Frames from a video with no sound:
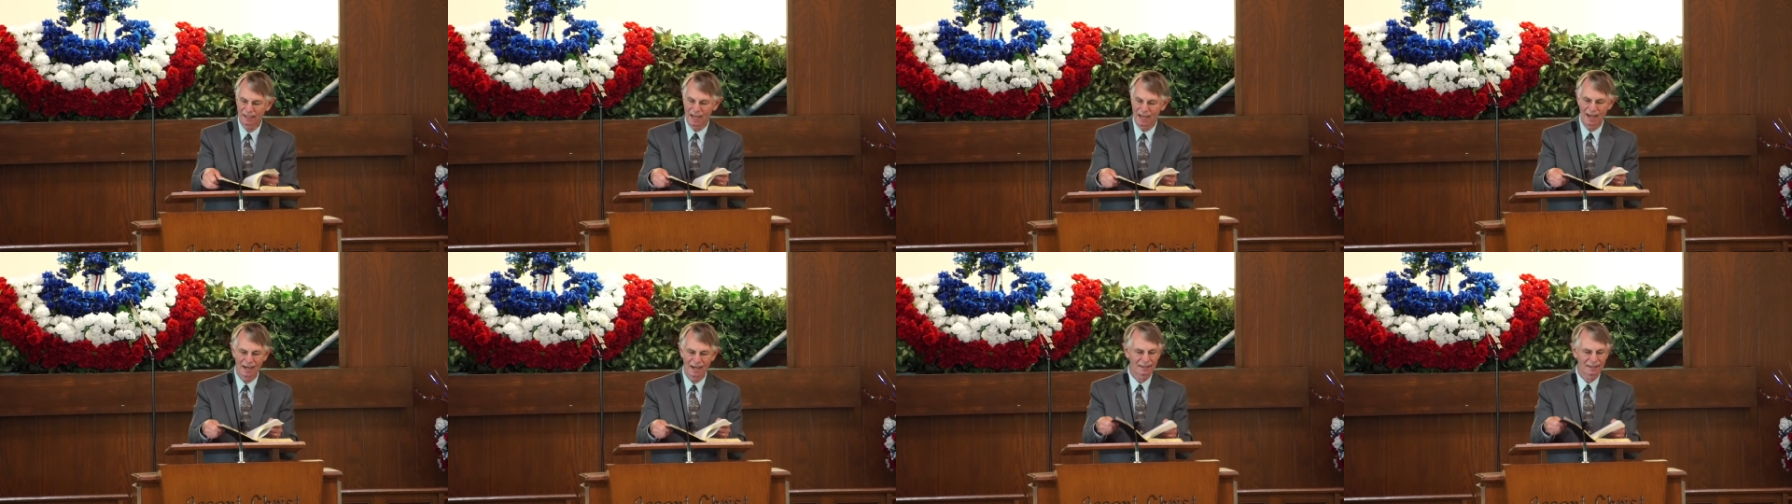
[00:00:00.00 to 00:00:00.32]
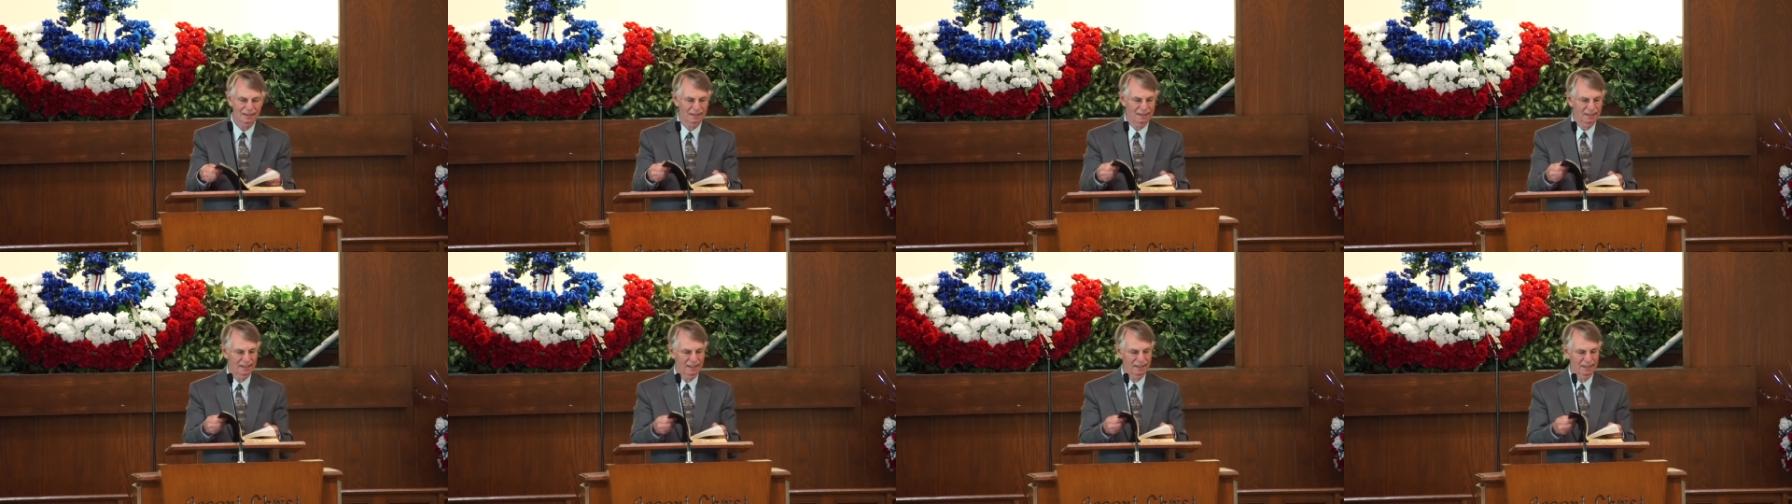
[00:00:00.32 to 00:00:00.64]

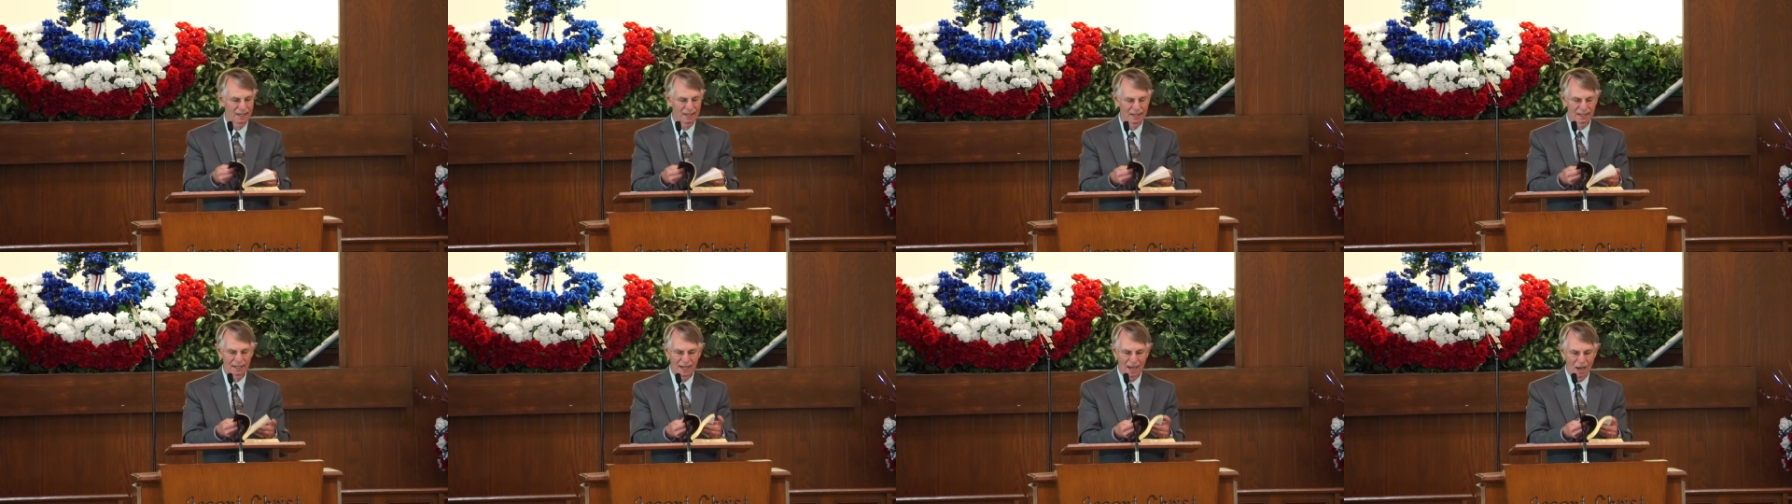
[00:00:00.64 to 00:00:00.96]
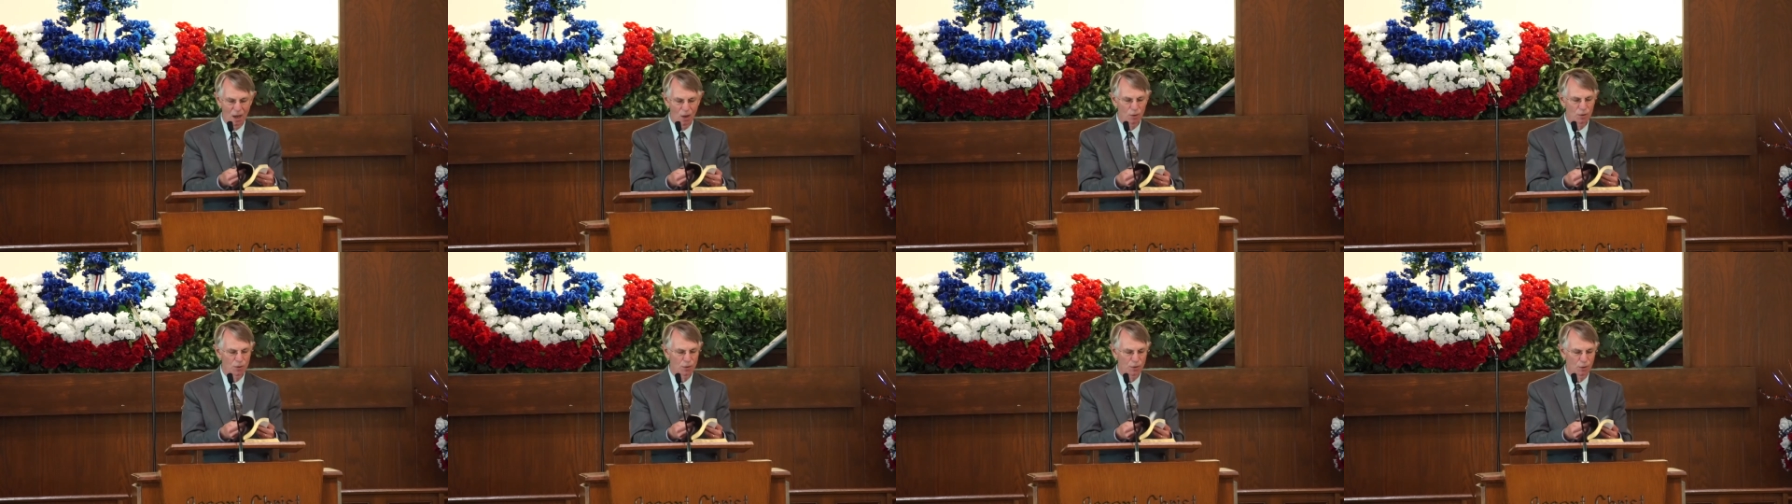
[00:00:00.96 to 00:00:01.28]
excellent
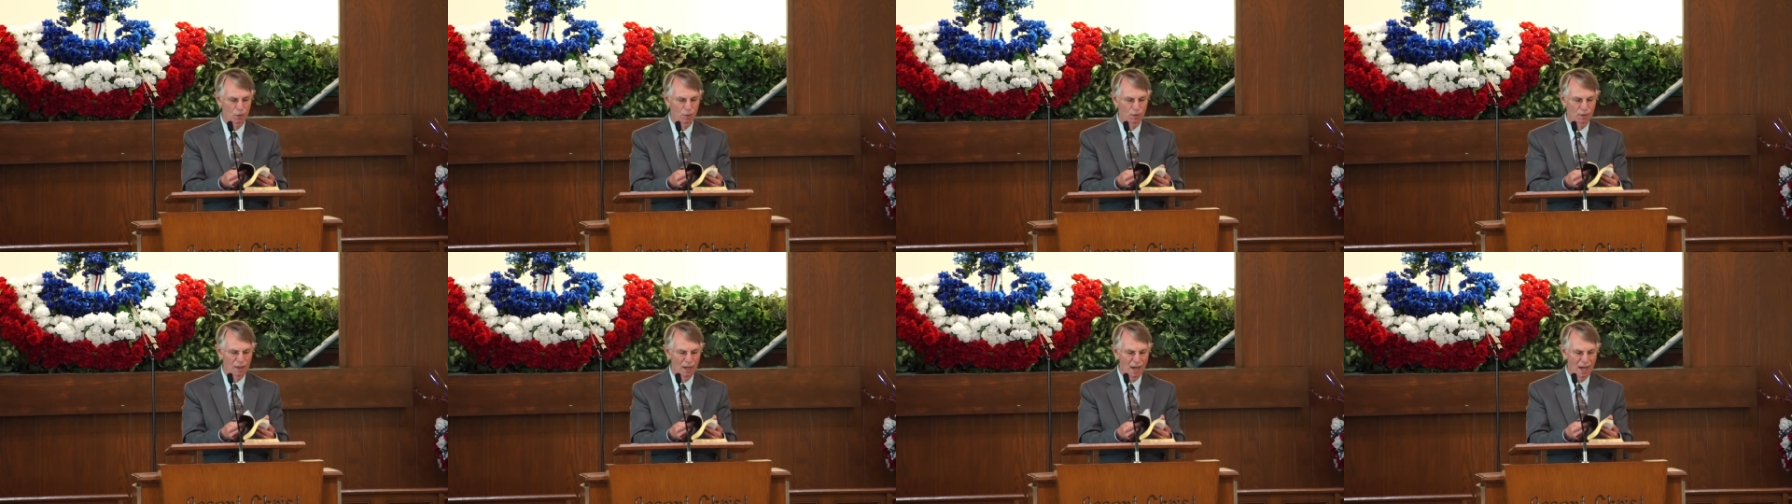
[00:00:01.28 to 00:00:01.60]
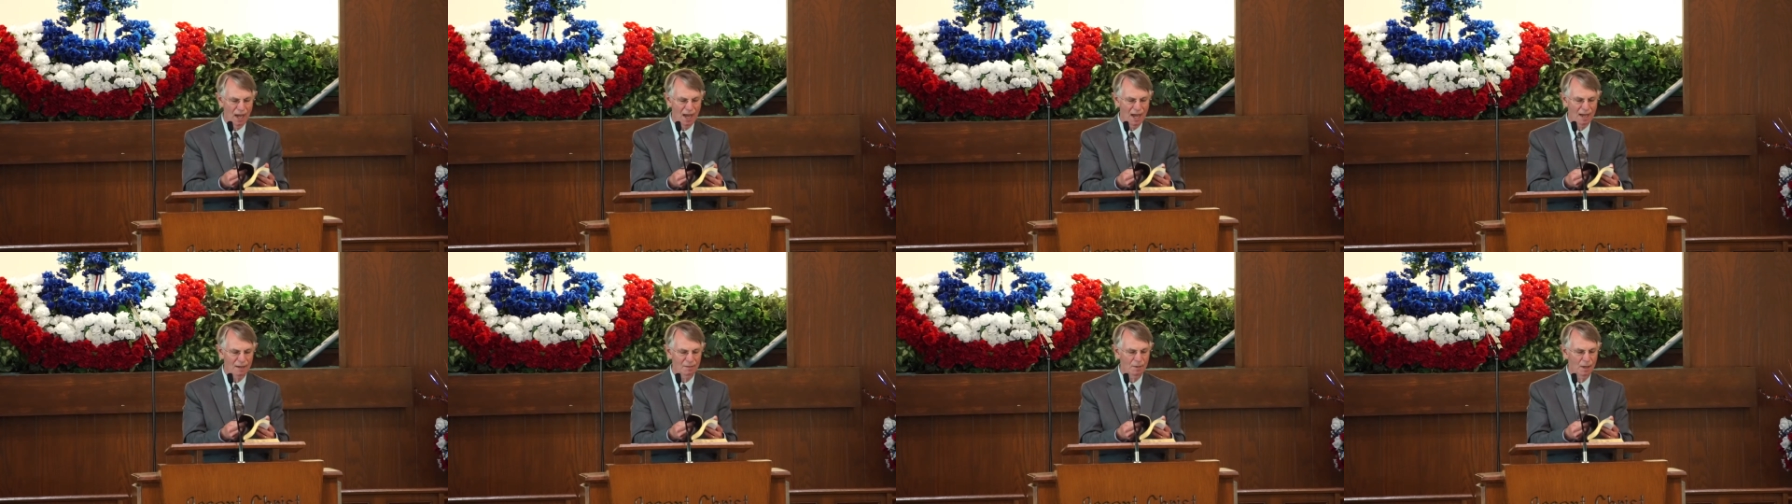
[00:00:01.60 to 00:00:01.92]
counsel,
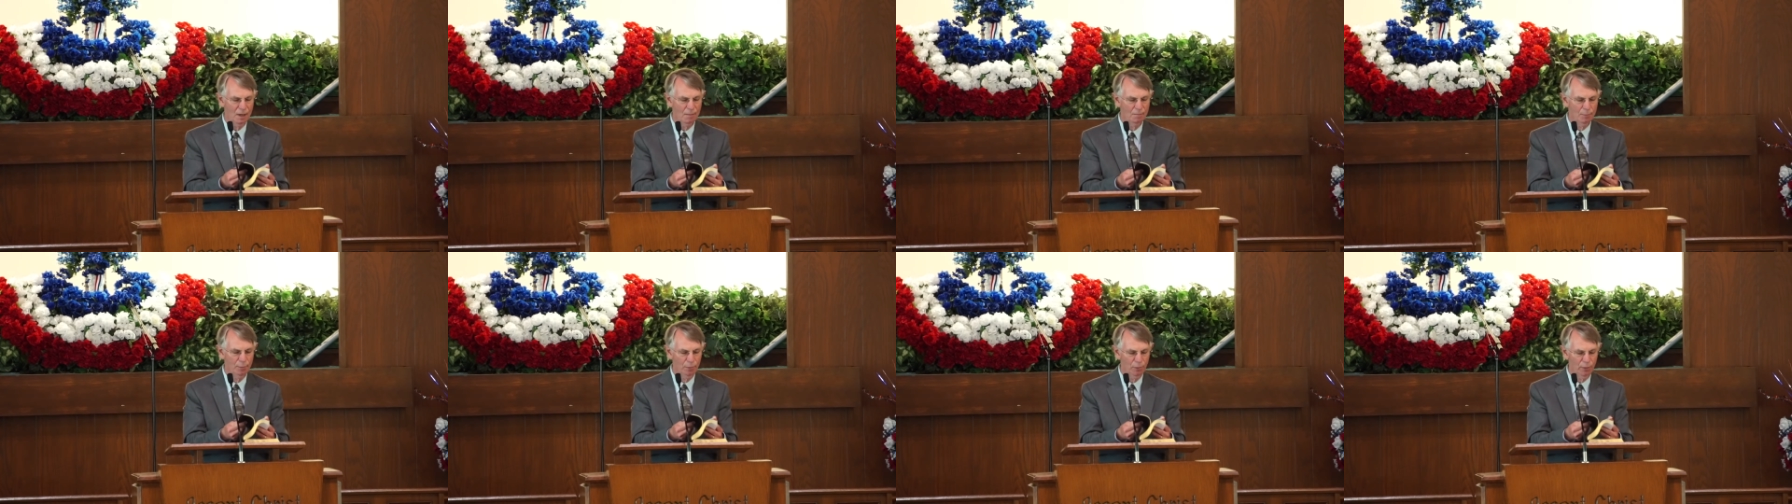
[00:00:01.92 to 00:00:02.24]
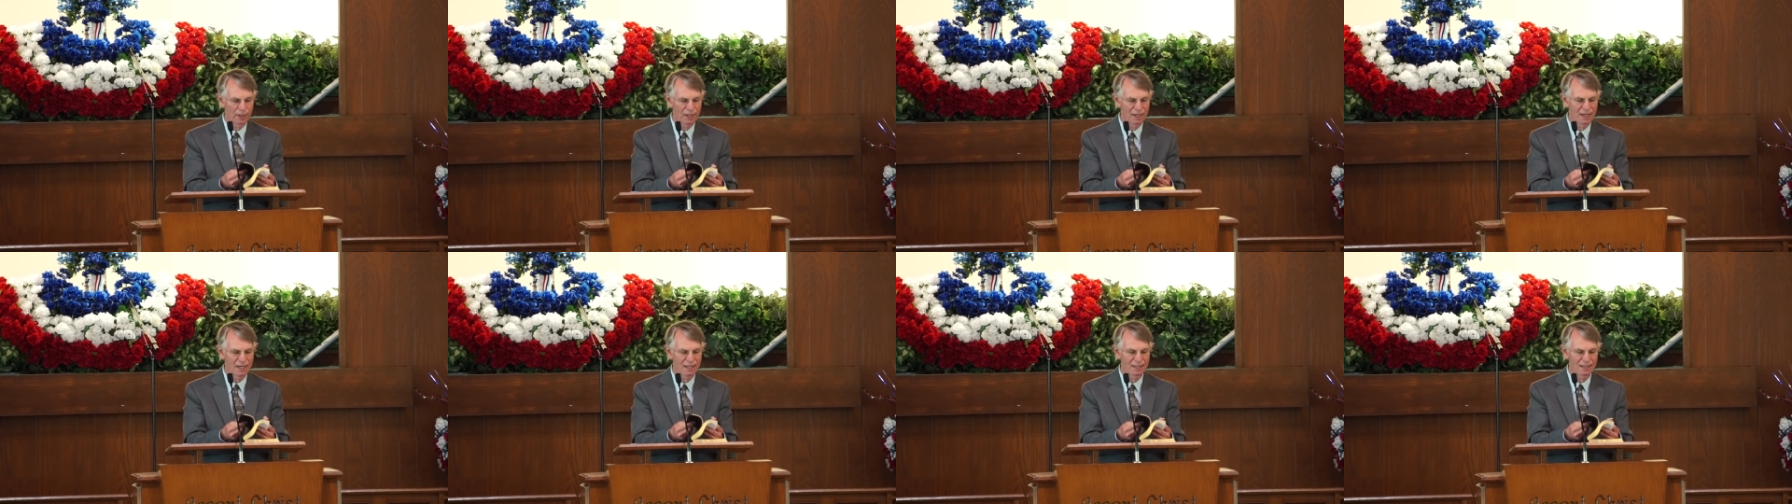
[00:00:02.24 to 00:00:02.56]
God
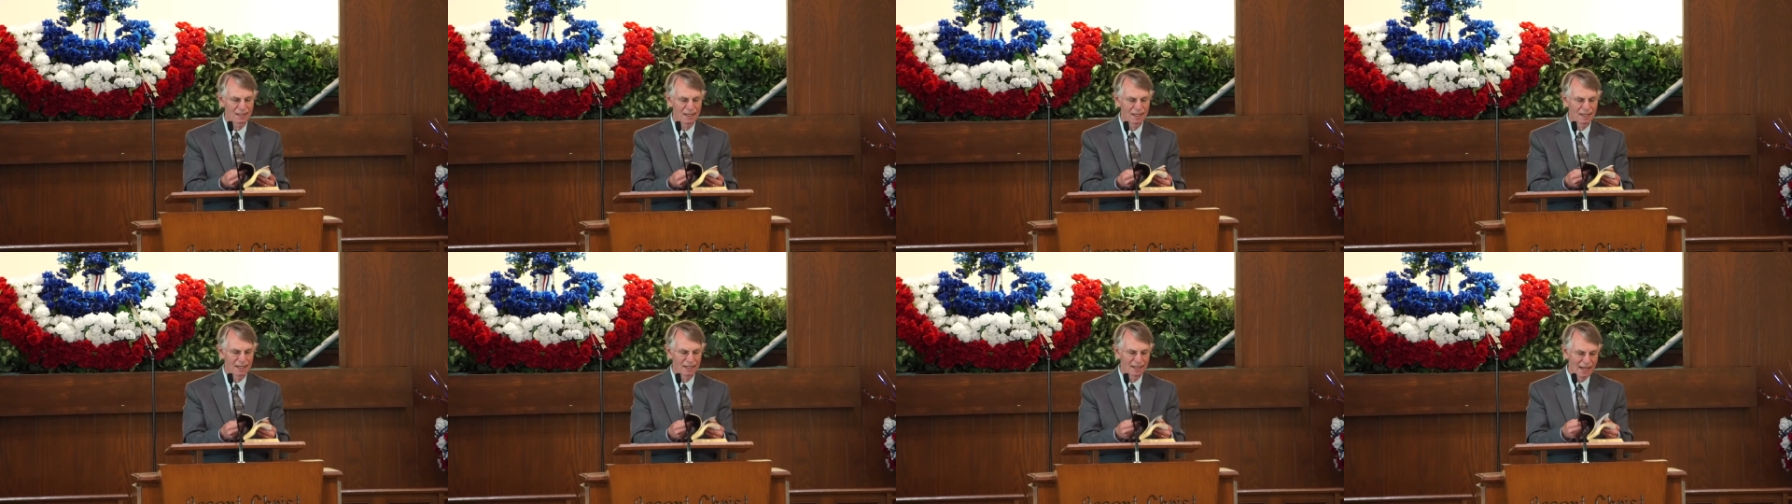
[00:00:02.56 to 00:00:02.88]
breathed